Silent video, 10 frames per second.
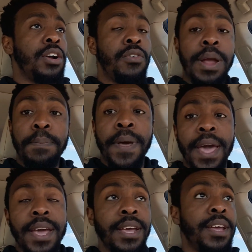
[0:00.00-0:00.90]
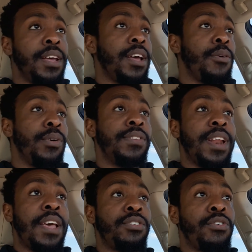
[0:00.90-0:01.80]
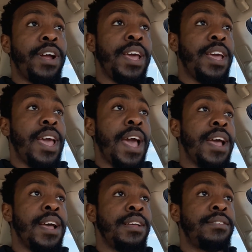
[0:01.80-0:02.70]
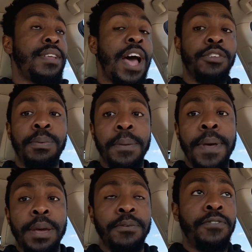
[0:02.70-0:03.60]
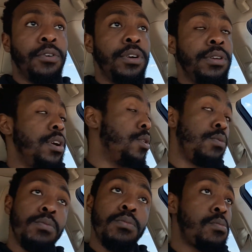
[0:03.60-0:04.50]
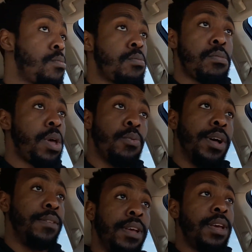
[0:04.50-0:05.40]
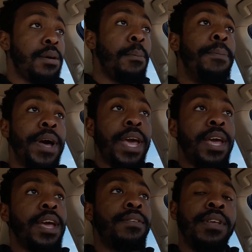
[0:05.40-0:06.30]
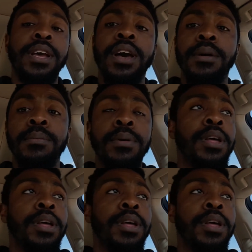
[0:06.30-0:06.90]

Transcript: Great pay. Was it as great as I was being paid before? No, it wasn't. But it's income.